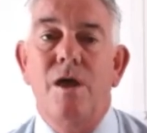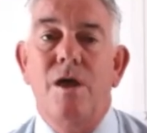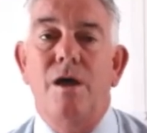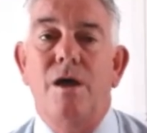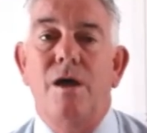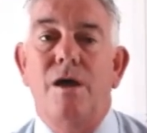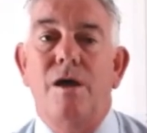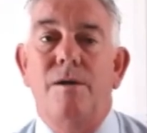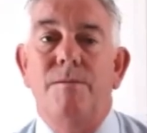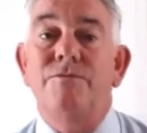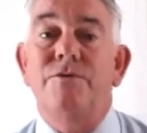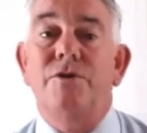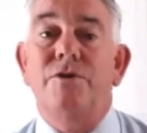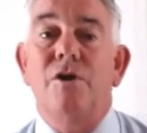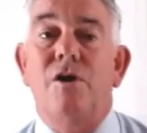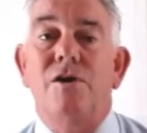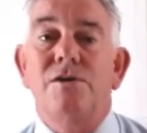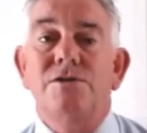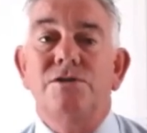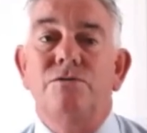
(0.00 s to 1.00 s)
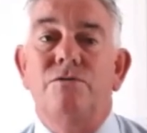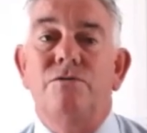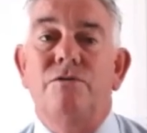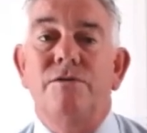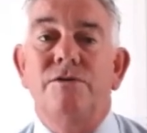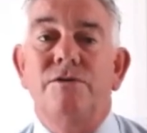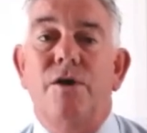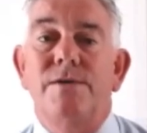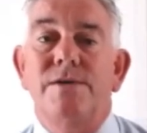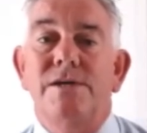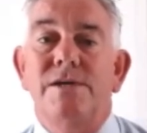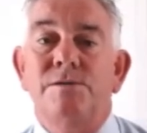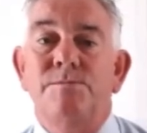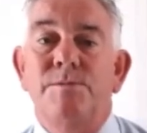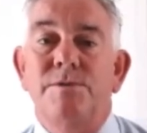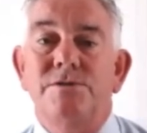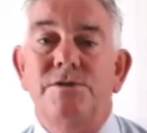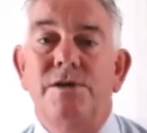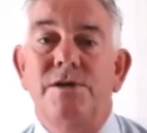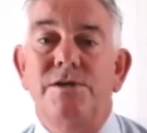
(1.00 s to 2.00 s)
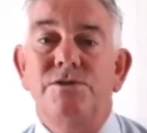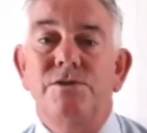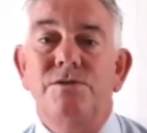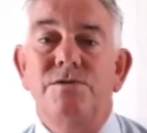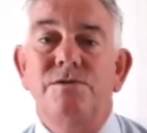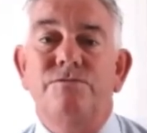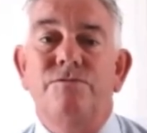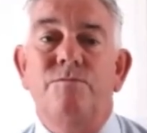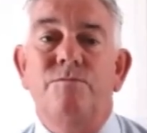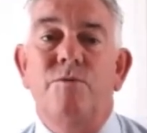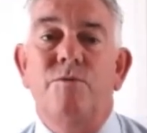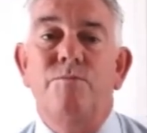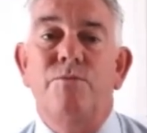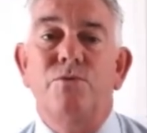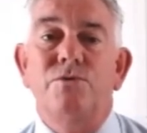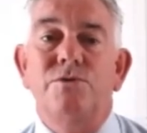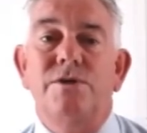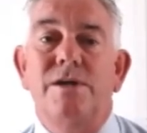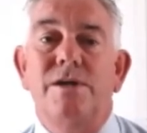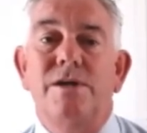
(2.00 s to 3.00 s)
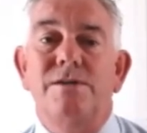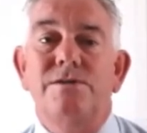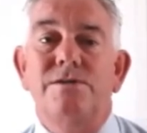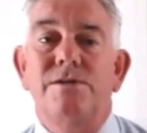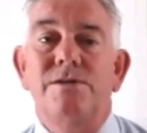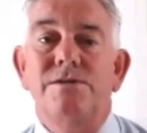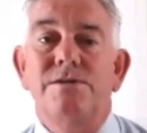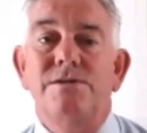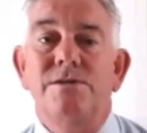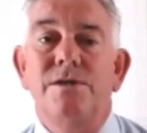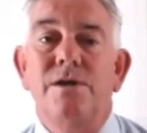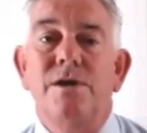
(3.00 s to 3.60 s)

In regards to our ongoing expectations from reporting entities,